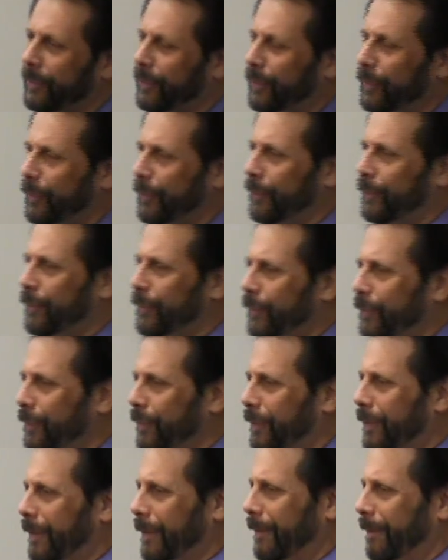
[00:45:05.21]

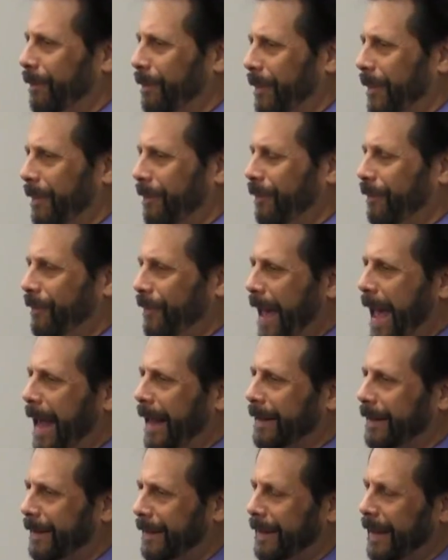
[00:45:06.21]
to the
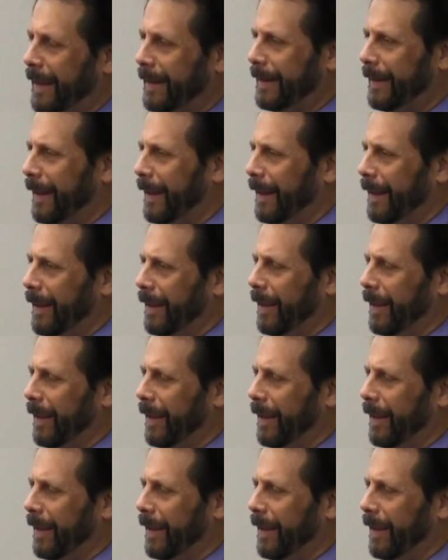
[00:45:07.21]
fact that